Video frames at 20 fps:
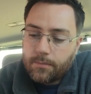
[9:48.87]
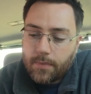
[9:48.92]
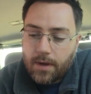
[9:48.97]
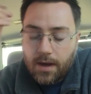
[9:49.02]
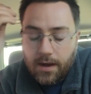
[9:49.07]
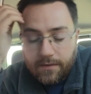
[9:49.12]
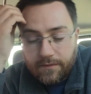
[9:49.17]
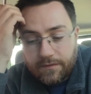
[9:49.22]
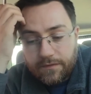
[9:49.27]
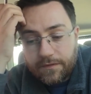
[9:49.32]

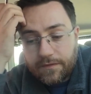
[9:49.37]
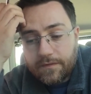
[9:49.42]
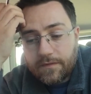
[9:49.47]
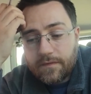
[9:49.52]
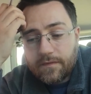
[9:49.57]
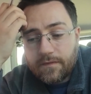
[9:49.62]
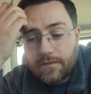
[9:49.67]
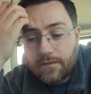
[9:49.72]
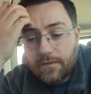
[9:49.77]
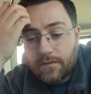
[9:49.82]
I've
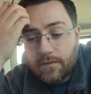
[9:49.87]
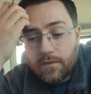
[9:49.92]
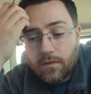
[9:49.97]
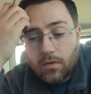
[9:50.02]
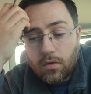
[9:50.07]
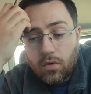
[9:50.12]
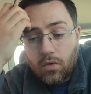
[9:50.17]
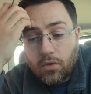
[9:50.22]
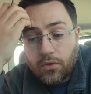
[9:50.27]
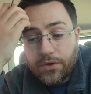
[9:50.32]

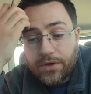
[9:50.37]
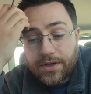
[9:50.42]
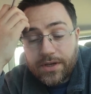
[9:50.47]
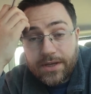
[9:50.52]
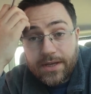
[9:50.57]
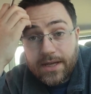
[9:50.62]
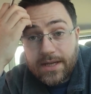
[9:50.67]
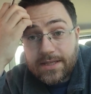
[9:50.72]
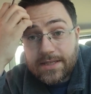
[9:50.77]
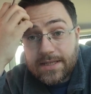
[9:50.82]
ordered a
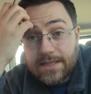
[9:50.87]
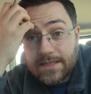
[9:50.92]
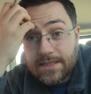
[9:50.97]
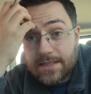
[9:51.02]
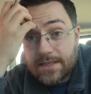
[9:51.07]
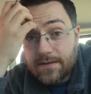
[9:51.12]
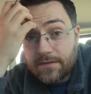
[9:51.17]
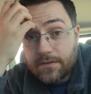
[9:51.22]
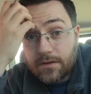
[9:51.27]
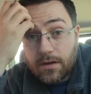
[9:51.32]
dating
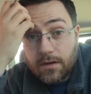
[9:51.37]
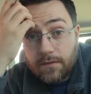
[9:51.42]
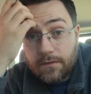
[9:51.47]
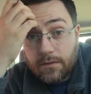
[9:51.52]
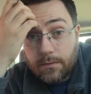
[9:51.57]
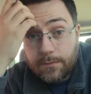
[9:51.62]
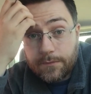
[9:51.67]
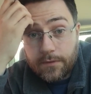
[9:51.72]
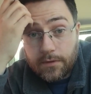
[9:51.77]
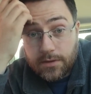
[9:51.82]
certificate
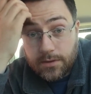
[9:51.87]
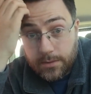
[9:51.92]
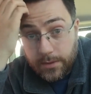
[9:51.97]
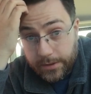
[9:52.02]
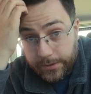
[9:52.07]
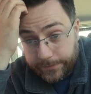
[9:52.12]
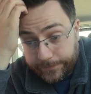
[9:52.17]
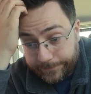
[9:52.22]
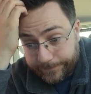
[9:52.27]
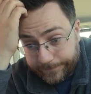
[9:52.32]
from
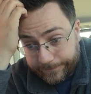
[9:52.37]
Volkswagen.